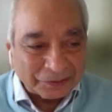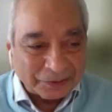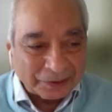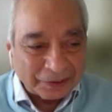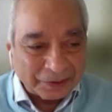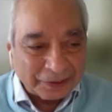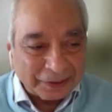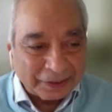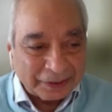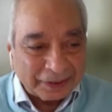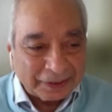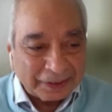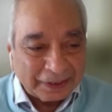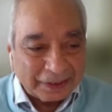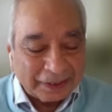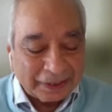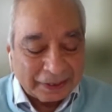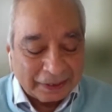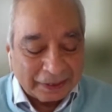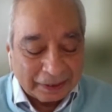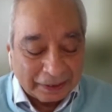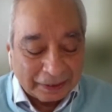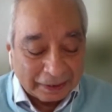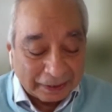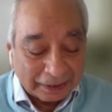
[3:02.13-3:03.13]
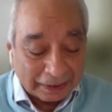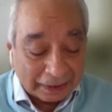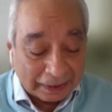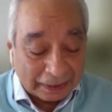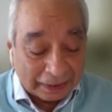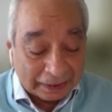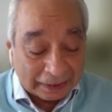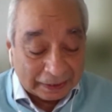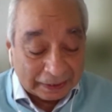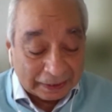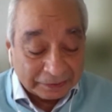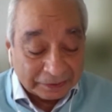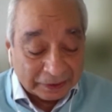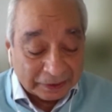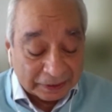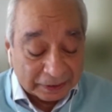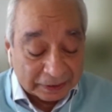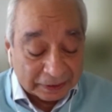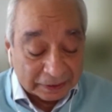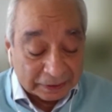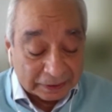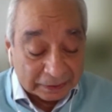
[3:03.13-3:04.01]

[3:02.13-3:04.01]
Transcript: And I think